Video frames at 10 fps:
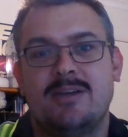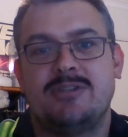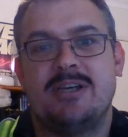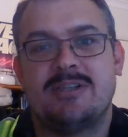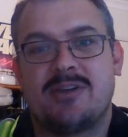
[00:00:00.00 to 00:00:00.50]

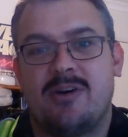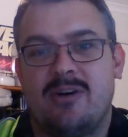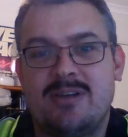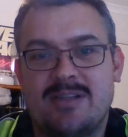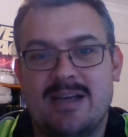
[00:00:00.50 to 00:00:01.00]
Cheers,
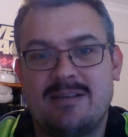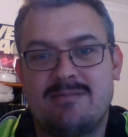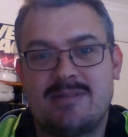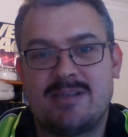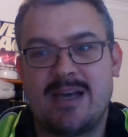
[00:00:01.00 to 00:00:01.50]
guys,
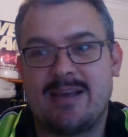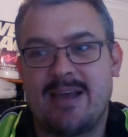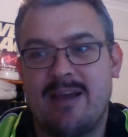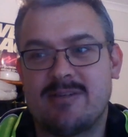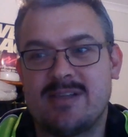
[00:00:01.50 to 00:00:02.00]
and take
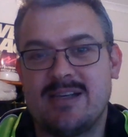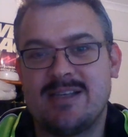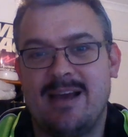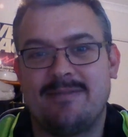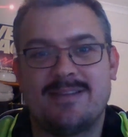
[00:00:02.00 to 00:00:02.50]
care and stay
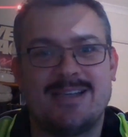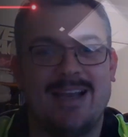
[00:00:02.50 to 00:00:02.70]
safe. See you